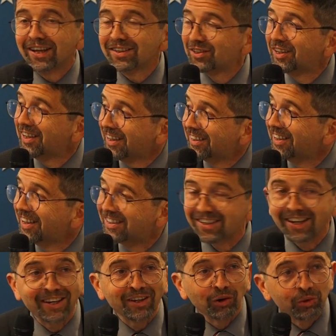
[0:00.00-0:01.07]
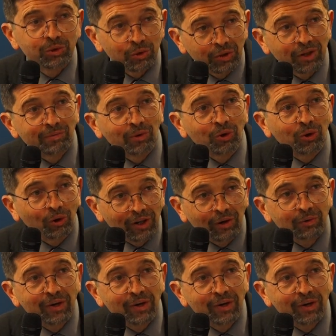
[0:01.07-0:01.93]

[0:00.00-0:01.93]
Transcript: as they, they say also in the Mongolia.